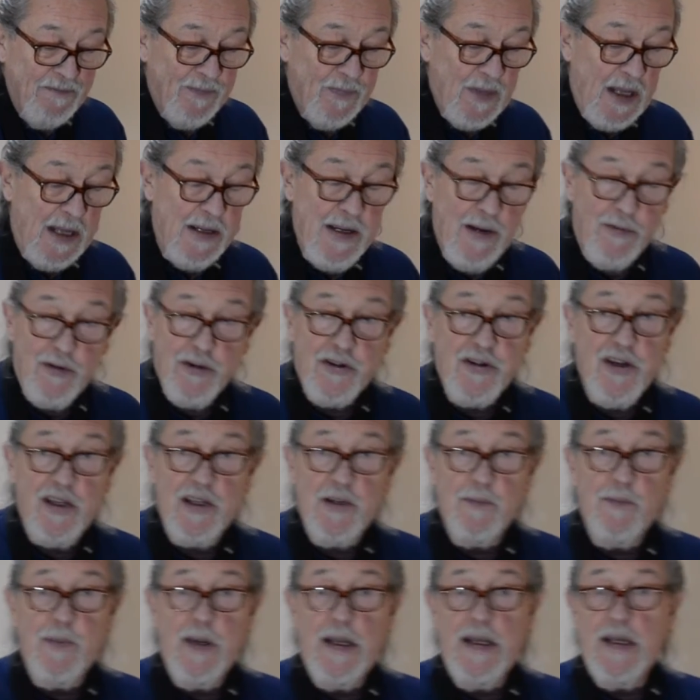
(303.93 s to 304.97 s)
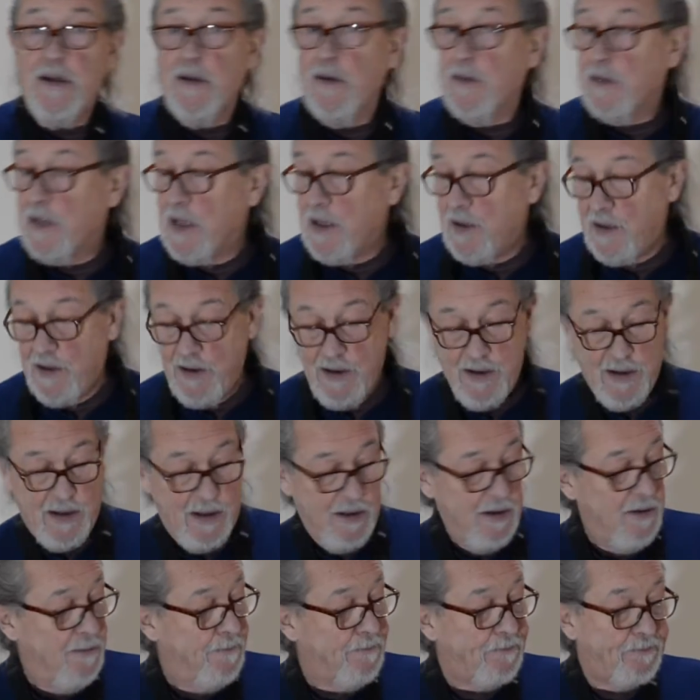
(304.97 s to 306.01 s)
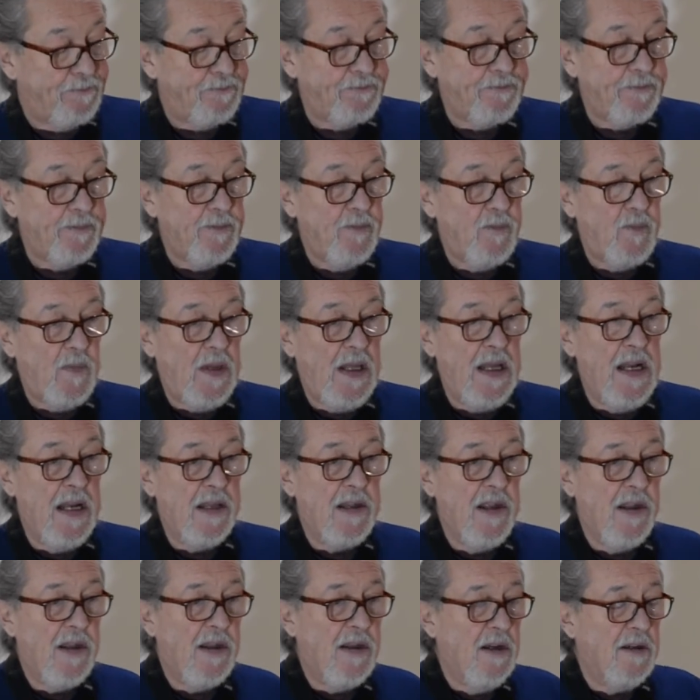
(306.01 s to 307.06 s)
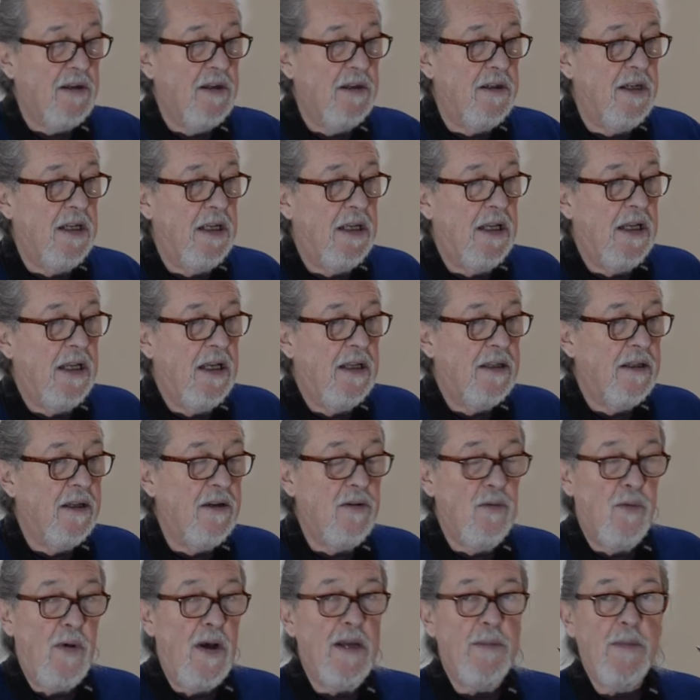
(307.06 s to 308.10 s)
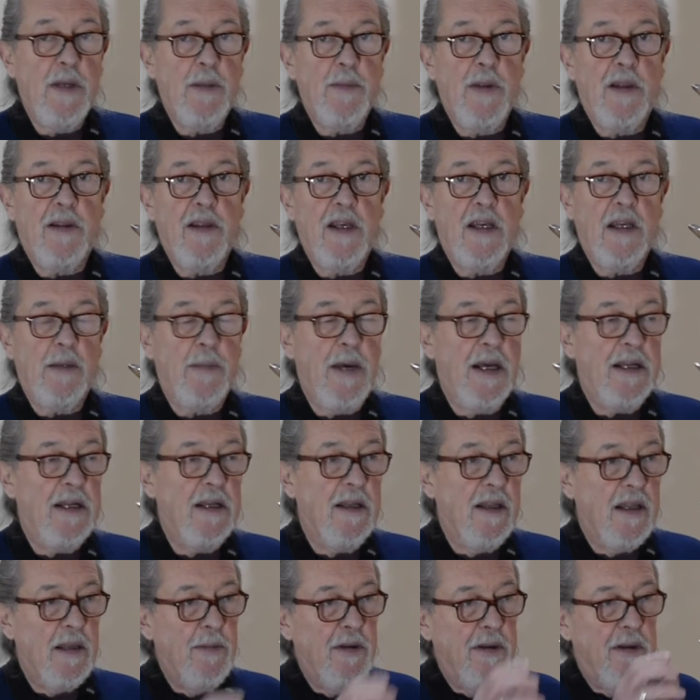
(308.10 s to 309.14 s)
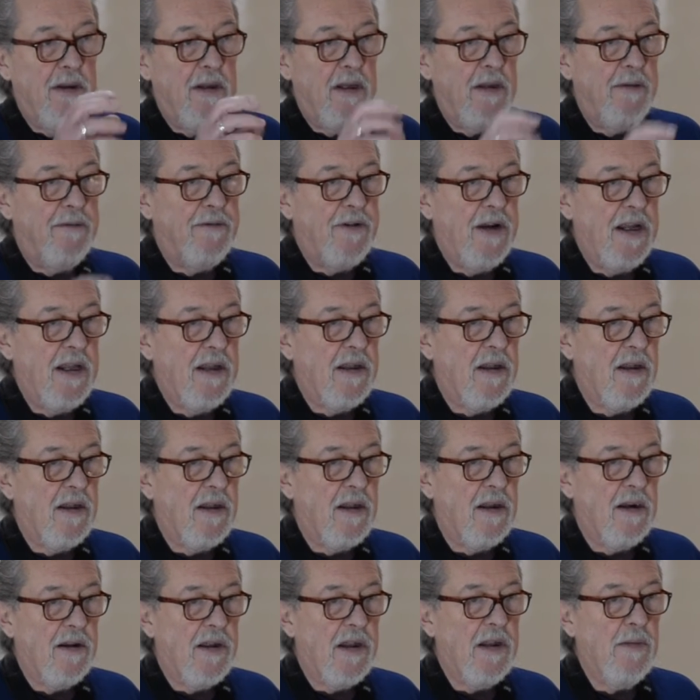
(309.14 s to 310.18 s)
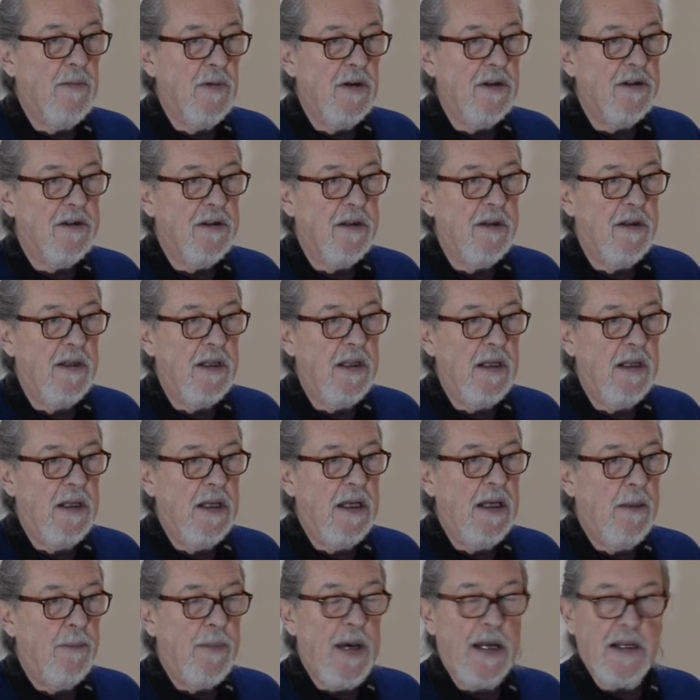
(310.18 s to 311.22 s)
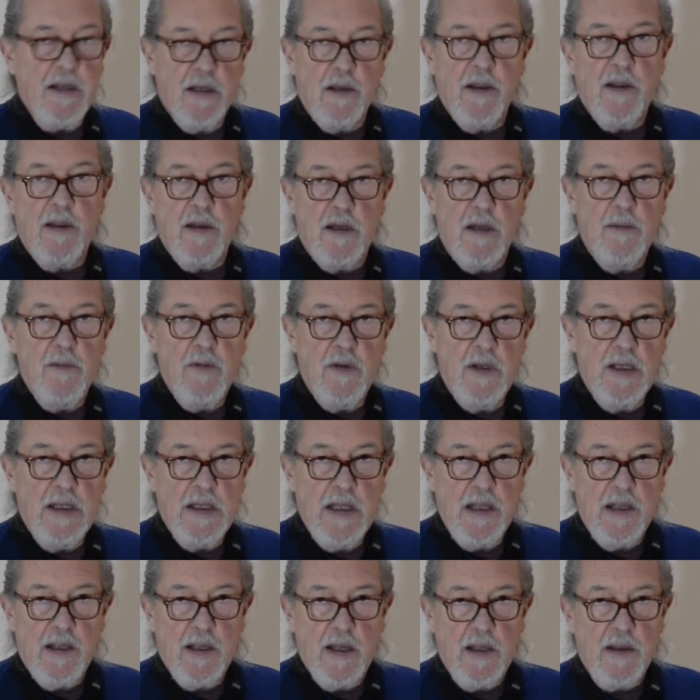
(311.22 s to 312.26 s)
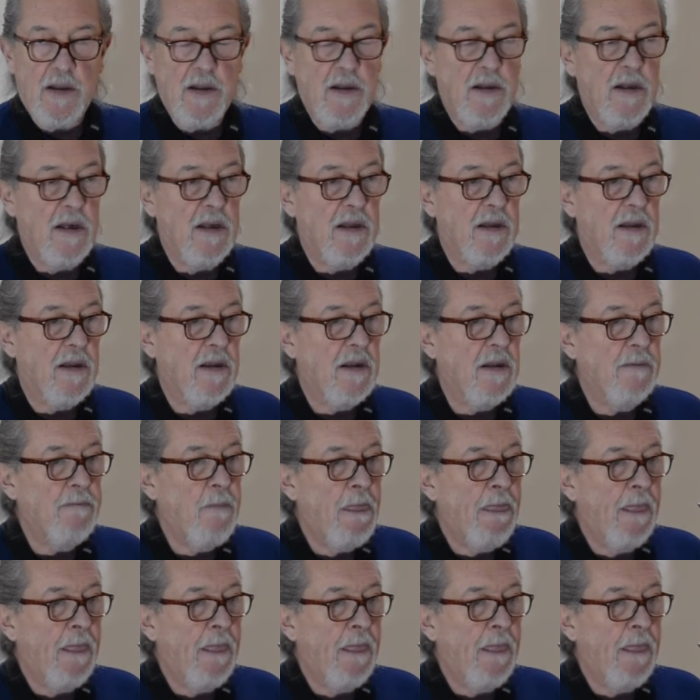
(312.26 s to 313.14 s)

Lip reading: I never tried to play it all these years ago. I just started, don't know why it made me think about it. Some of the phrases are similar to the patterns that I'm doing in these exercises.